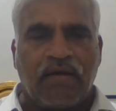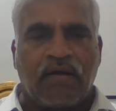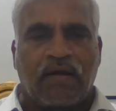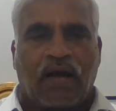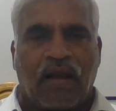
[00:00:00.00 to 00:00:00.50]

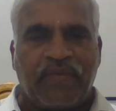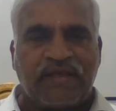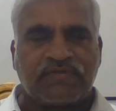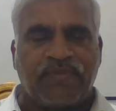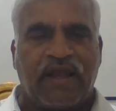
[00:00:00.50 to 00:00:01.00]
Column
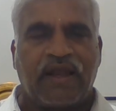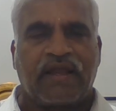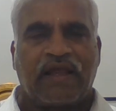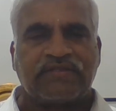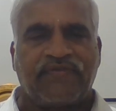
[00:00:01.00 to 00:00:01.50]
is mainly
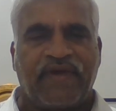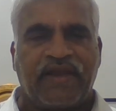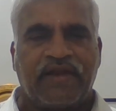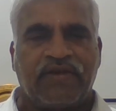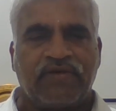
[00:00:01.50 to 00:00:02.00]

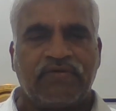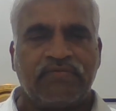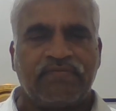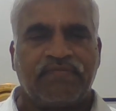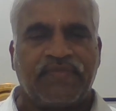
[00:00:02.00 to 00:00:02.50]
classified
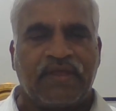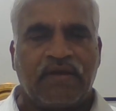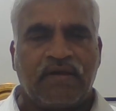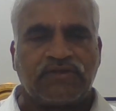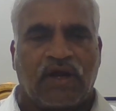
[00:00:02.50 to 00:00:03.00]
into
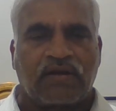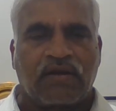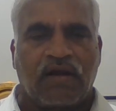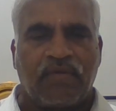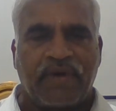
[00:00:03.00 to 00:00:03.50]
short
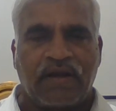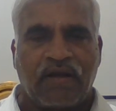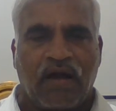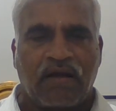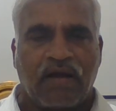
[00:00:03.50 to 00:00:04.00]
column and
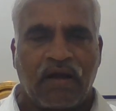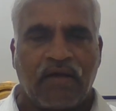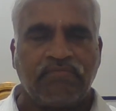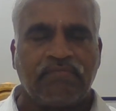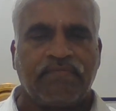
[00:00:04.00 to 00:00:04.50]
long
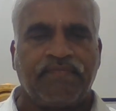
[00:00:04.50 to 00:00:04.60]
column.